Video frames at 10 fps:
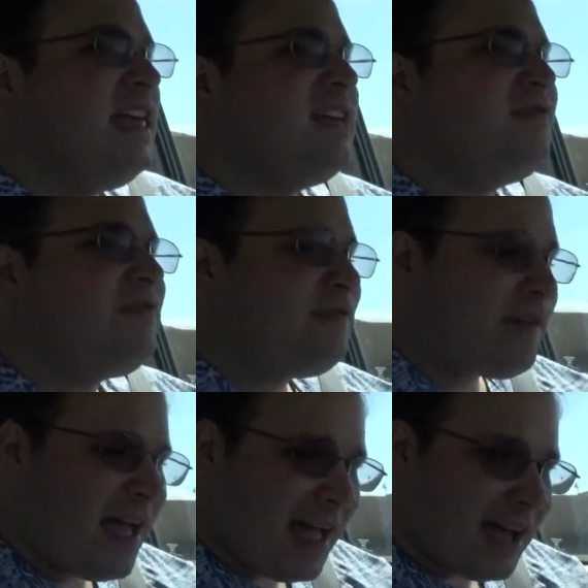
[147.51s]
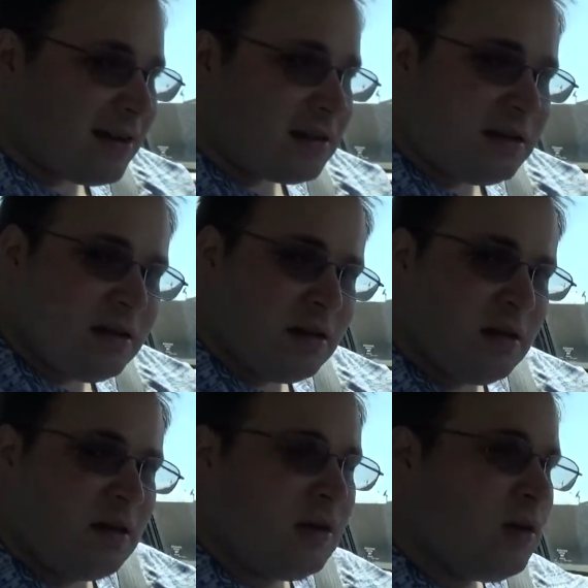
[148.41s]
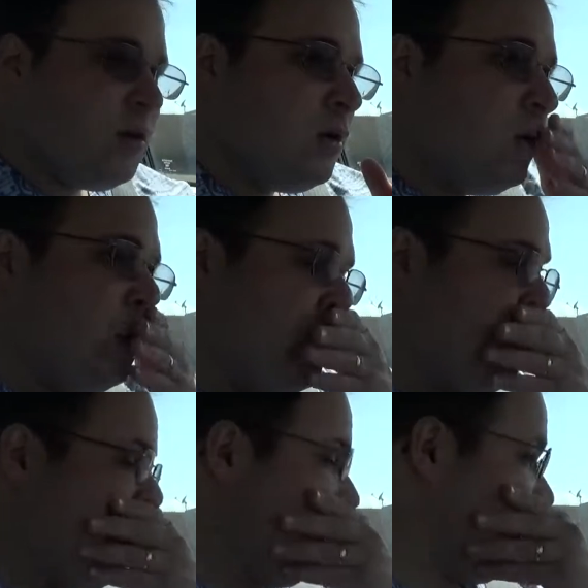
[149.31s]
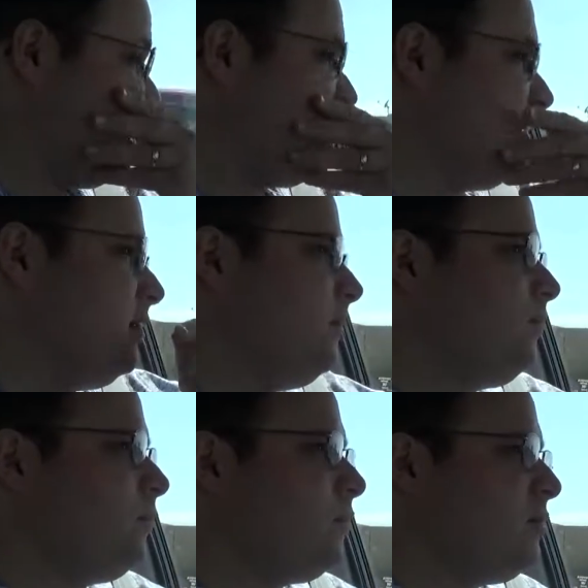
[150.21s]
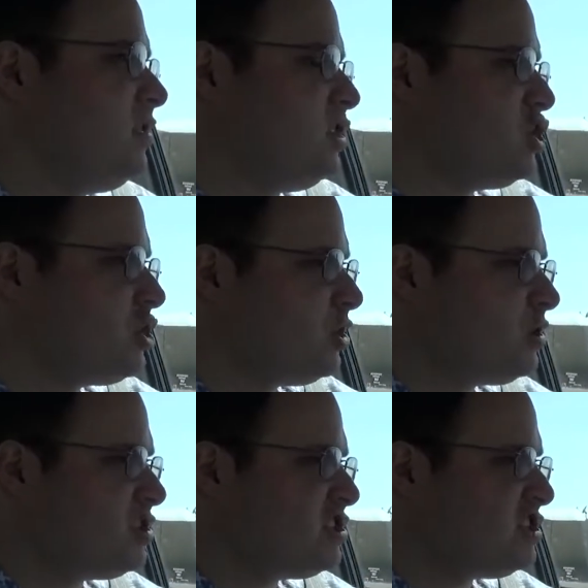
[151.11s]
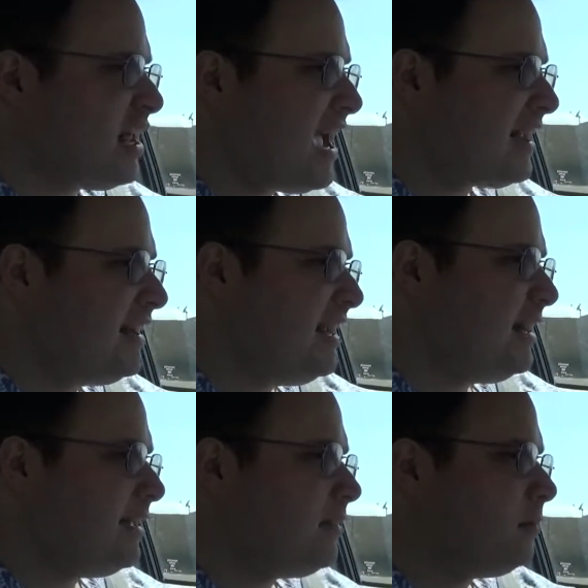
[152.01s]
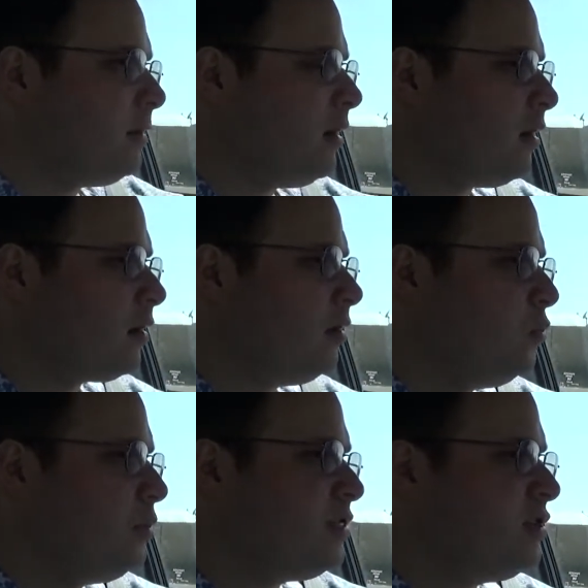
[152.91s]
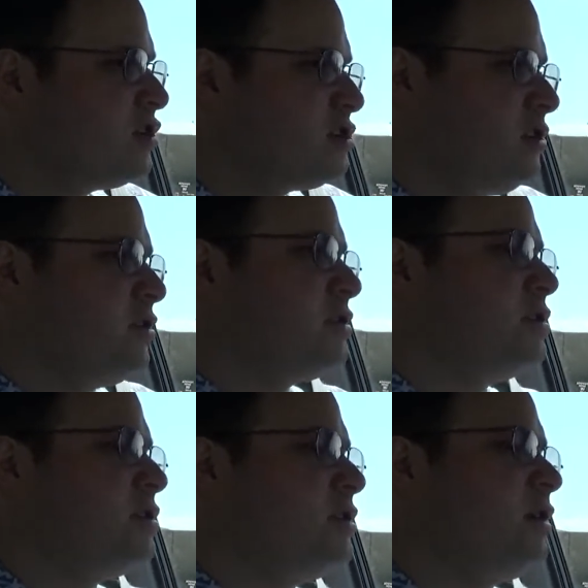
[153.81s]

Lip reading: In fact, with the church stagnating in America, with the church